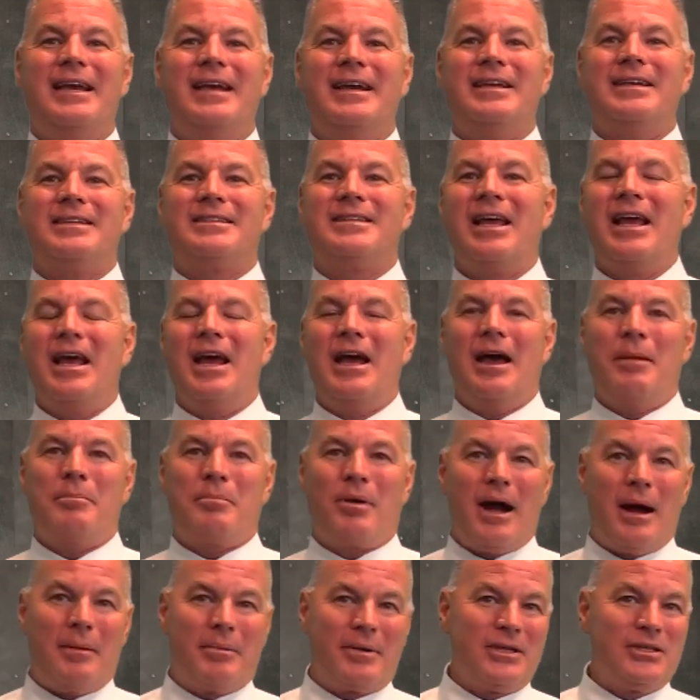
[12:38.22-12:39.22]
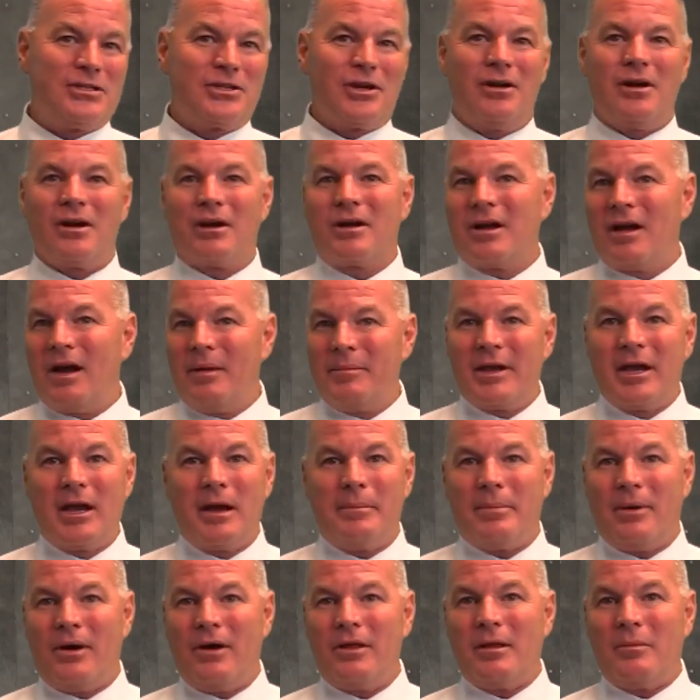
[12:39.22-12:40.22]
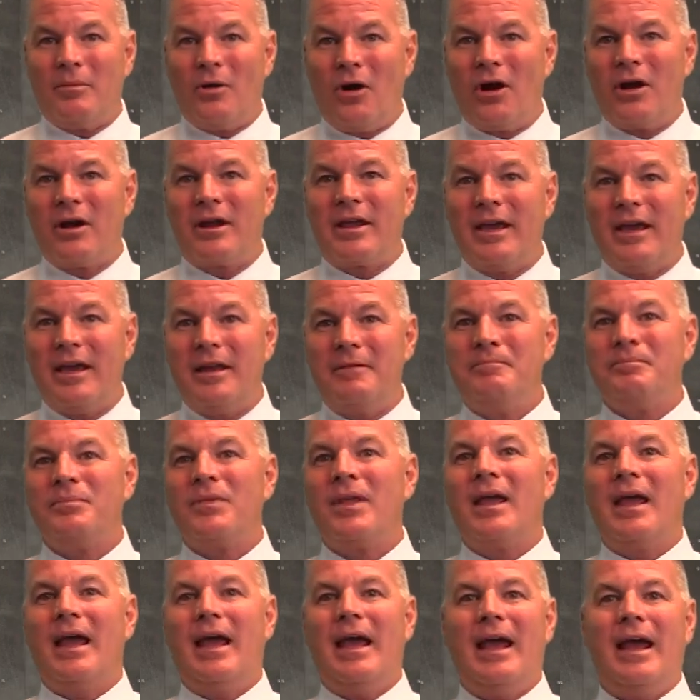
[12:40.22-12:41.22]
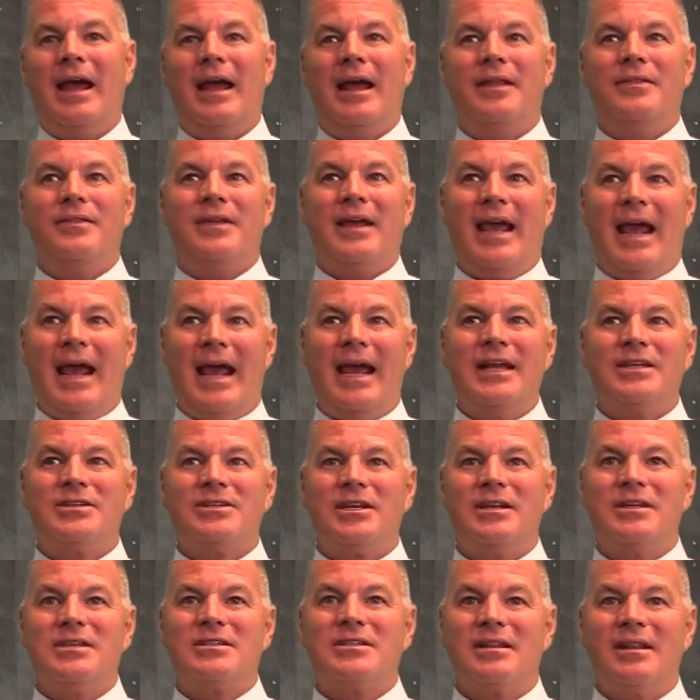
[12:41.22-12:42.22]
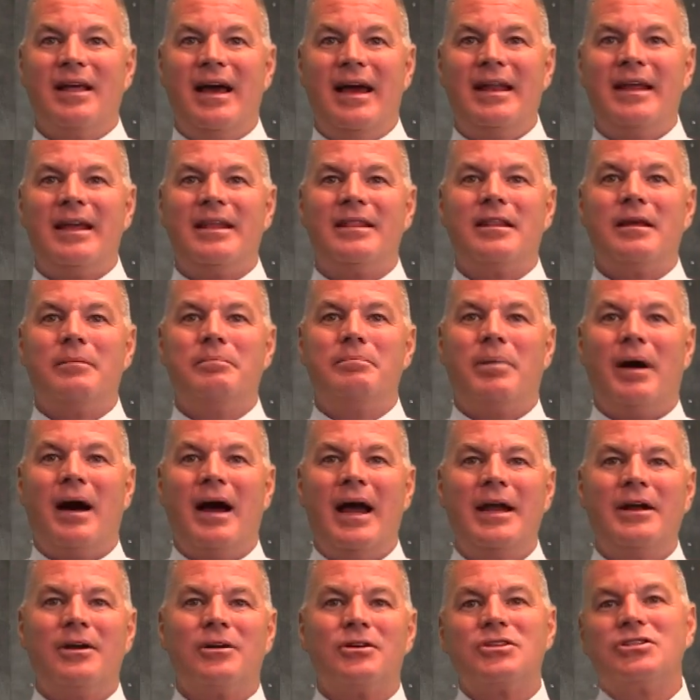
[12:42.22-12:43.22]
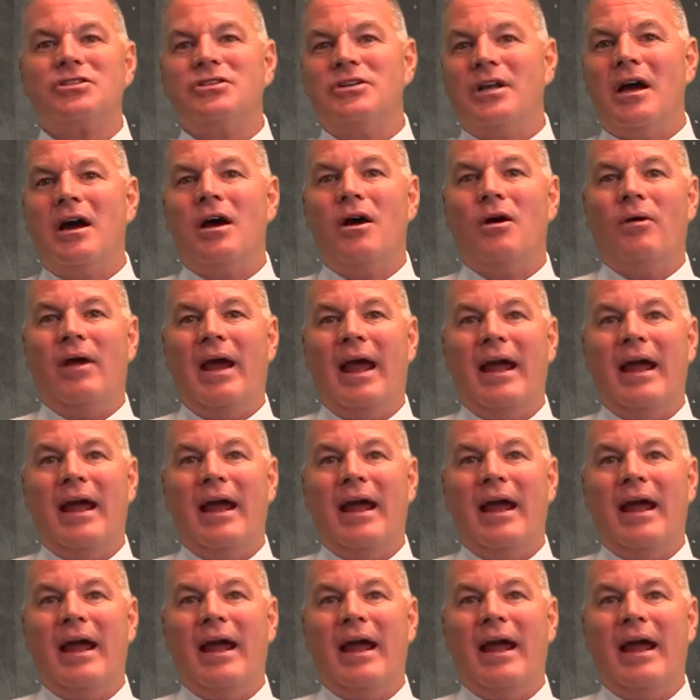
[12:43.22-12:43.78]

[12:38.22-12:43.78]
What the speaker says: is properties are coming up on the market and the agent is letting the buyers know,